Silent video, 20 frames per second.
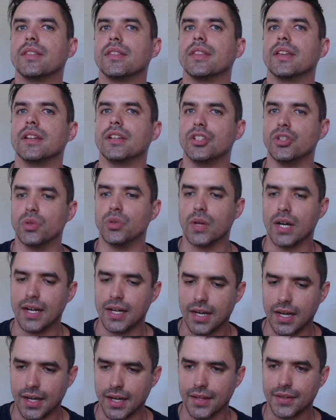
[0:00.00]
that you are
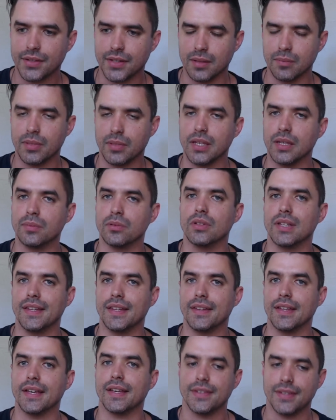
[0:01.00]
asking people and
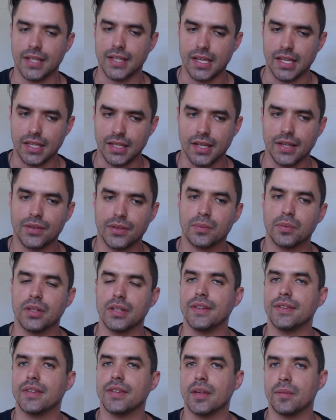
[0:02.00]
they are saying, yes,
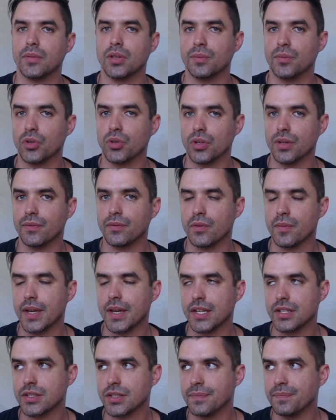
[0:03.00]
please send me more
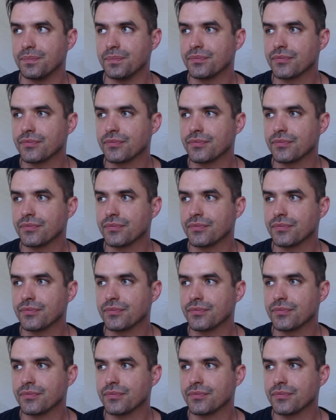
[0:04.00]
information.